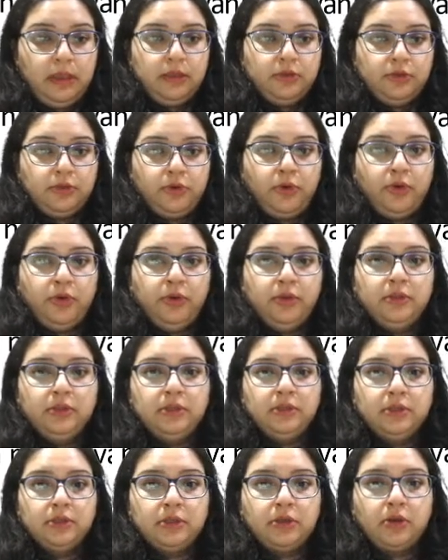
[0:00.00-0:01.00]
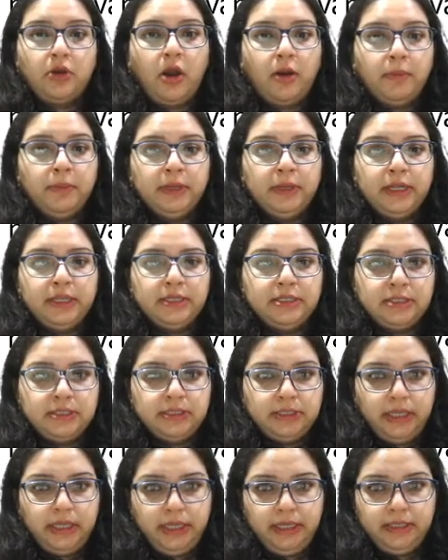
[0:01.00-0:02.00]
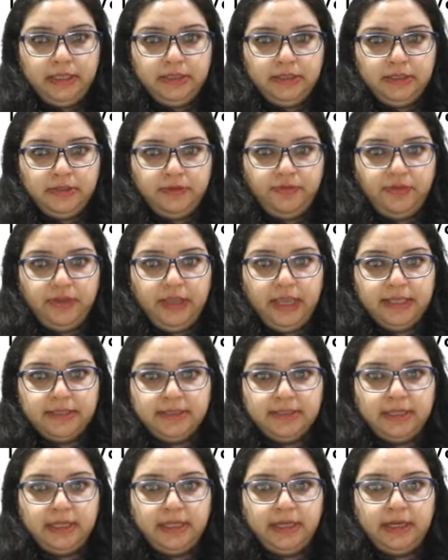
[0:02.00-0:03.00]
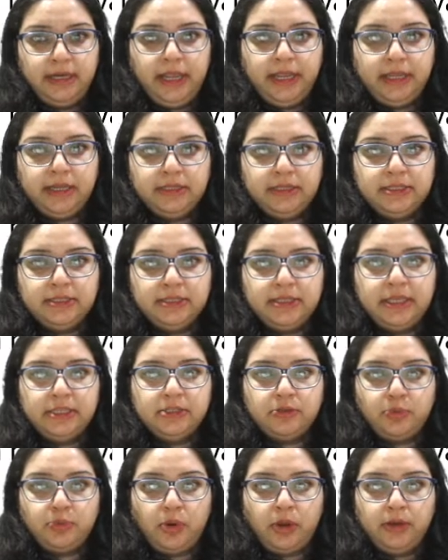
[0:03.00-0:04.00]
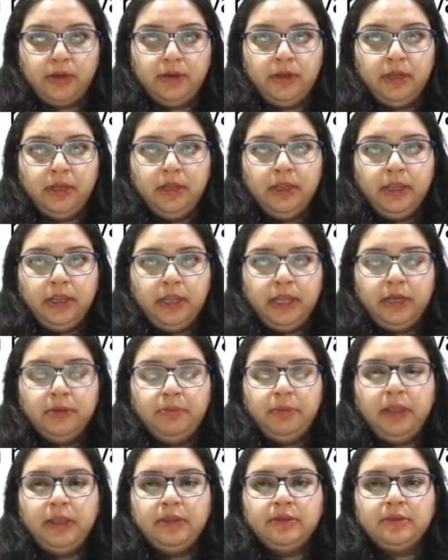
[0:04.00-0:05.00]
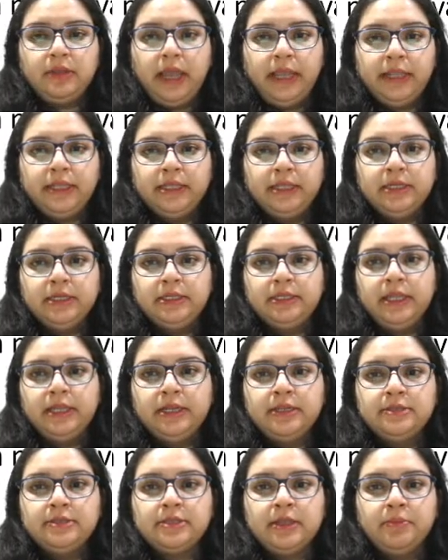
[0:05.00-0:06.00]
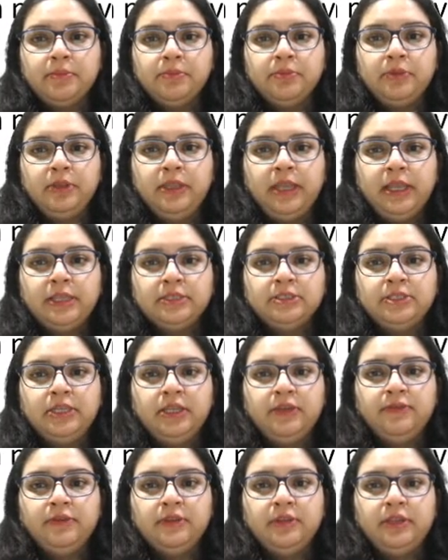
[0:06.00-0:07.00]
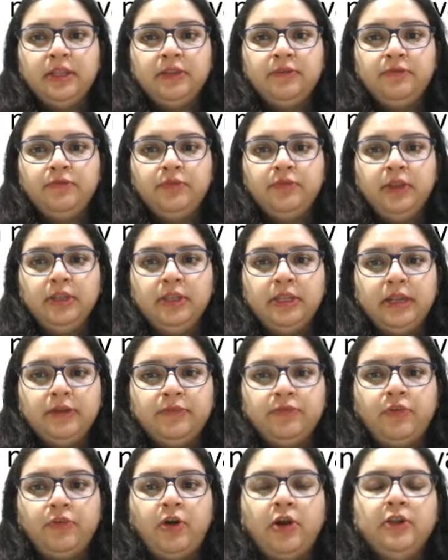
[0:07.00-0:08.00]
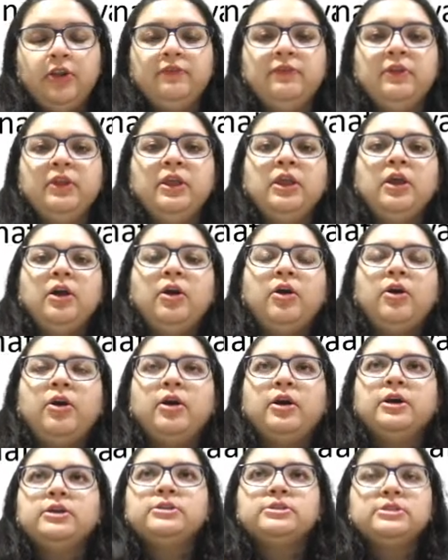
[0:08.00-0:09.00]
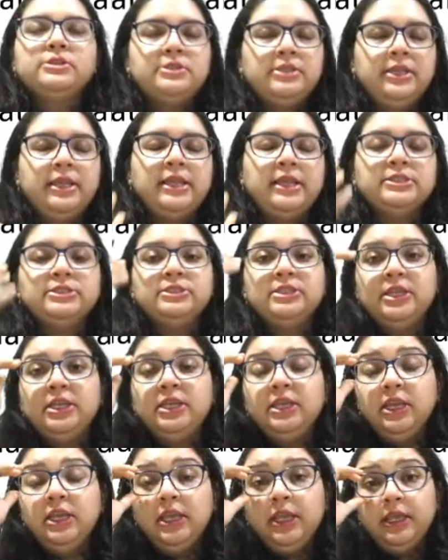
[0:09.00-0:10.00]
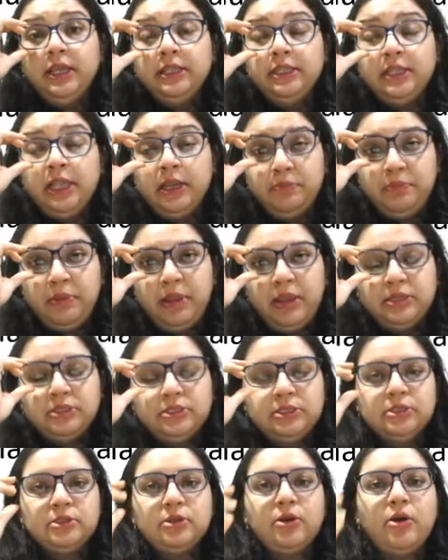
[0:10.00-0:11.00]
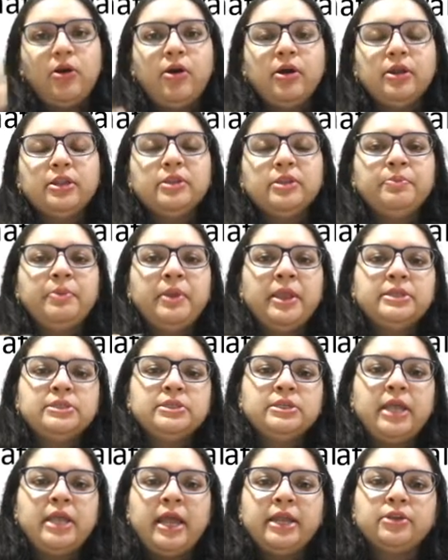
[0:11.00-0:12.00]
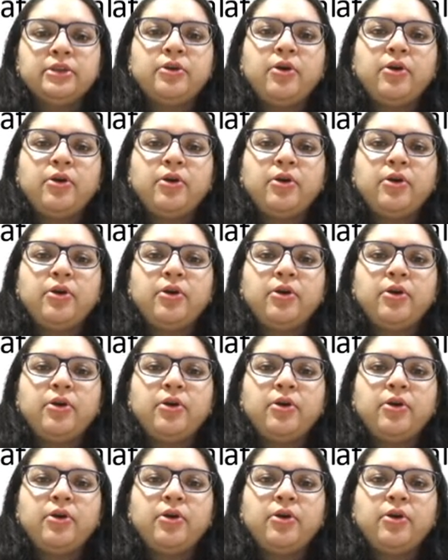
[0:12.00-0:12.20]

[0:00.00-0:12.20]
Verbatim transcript: So commonest is V S D, like a diseased wall. It means either there is some C H D with the in that valve, or C H D in that patient, or the patient had